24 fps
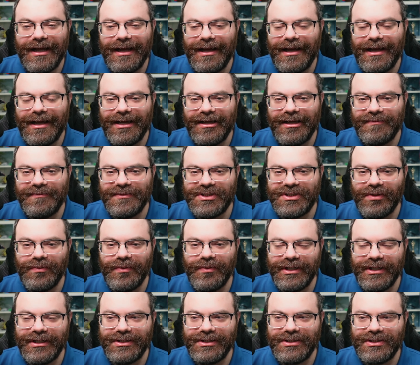Um, so,
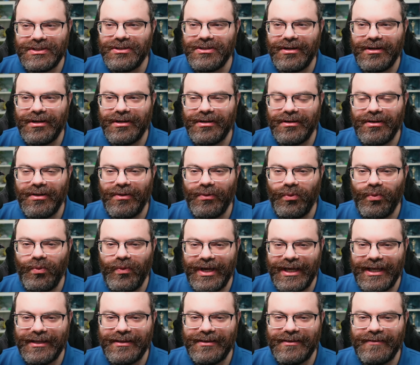we're going to start
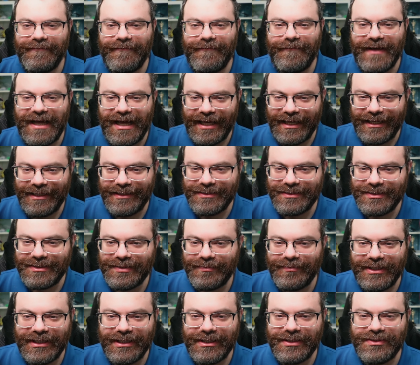with finds
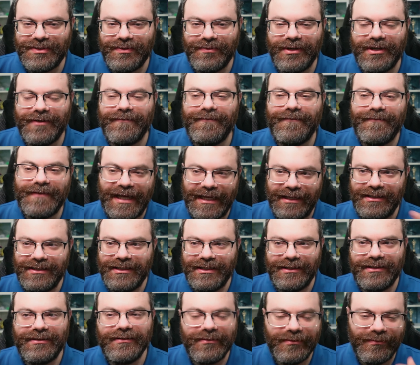because you are
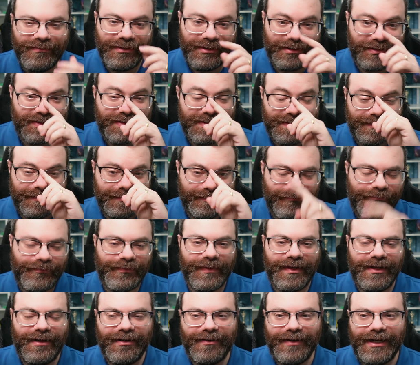finding words.
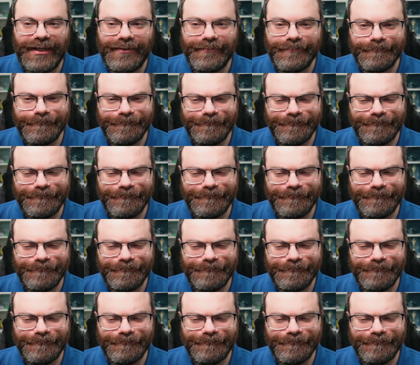All right.